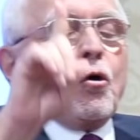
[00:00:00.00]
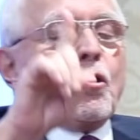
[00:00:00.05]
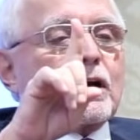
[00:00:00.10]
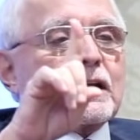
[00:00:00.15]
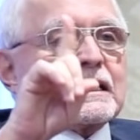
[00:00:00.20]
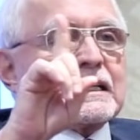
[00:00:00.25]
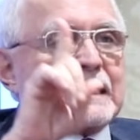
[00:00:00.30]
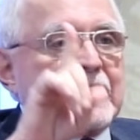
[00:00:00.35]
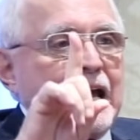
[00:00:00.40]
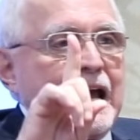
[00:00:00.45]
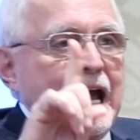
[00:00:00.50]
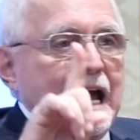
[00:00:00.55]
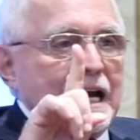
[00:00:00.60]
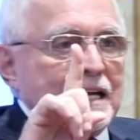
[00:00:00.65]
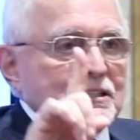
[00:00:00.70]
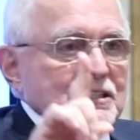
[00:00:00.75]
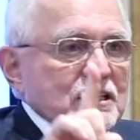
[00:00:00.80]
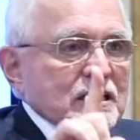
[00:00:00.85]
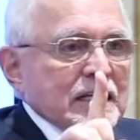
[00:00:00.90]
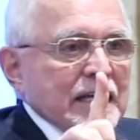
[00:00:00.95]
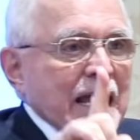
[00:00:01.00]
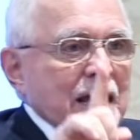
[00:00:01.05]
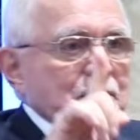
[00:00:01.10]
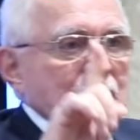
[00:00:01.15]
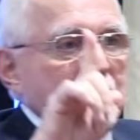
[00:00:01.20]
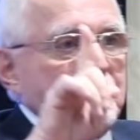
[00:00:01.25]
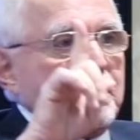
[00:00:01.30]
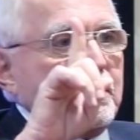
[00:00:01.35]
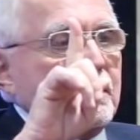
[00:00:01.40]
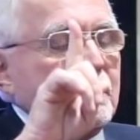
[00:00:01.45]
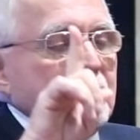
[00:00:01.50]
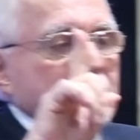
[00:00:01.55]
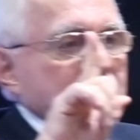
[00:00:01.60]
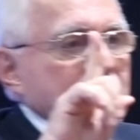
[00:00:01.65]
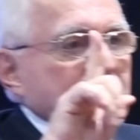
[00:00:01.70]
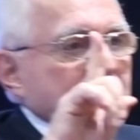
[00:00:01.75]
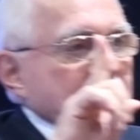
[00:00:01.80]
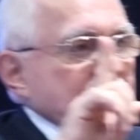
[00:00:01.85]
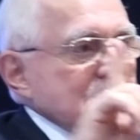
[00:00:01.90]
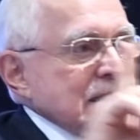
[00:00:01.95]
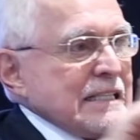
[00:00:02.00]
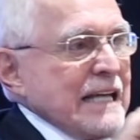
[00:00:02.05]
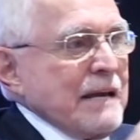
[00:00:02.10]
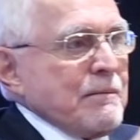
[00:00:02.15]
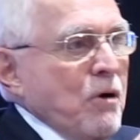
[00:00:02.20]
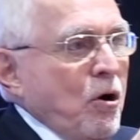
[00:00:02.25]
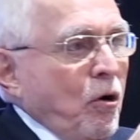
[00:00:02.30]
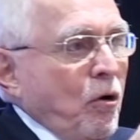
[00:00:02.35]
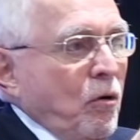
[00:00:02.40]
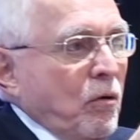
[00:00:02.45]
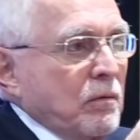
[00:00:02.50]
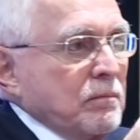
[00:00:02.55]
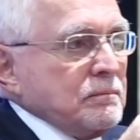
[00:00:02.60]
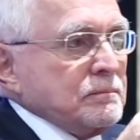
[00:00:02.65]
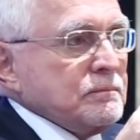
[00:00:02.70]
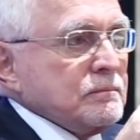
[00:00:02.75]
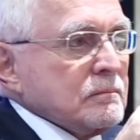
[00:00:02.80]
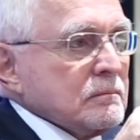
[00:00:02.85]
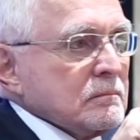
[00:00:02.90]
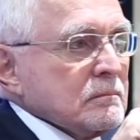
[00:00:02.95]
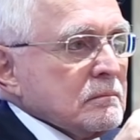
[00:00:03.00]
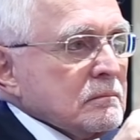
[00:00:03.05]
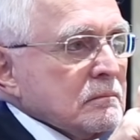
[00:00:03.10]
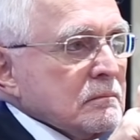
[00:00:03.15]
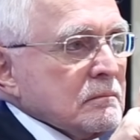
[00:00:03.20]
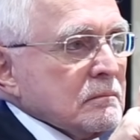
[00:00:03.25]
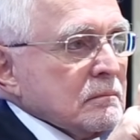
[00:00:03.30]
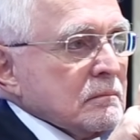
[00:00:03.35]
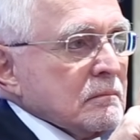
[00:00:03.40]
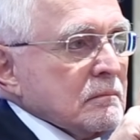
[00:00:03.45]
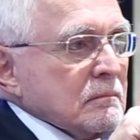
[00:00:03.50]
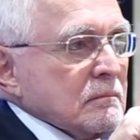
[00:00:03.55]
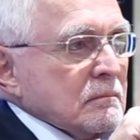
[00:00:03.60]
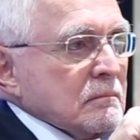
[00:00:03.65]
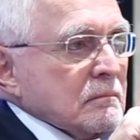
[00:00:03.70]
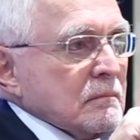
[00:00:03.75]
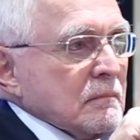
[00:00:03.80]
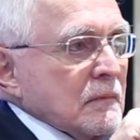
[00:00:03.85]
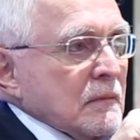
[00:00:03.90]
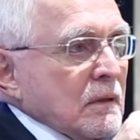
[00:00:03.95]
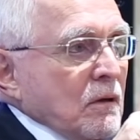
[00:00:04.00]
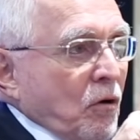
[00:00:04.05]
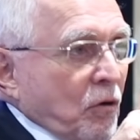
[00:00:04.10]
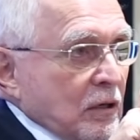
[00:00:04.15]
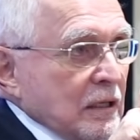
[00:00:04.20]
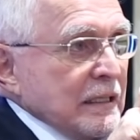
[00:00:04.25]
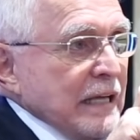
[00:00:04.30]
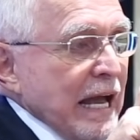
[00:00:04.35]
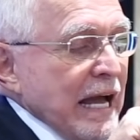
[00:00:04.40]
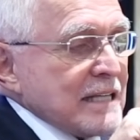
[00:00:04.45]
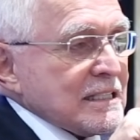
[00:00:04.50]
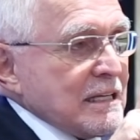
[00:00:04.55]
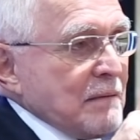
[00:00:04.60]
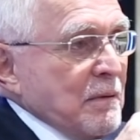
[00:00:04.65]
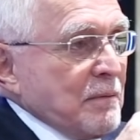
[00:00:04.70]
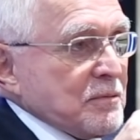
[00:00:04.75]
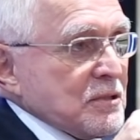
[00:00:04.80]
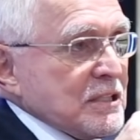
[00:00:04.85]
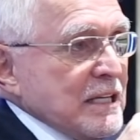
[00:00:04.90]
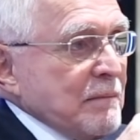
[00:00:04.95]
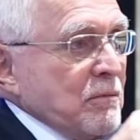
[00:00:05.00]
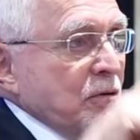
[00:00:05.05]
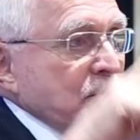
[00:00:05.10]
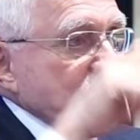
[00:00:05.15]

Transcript: oil and gas came up the same hole. Oil and gas come up the same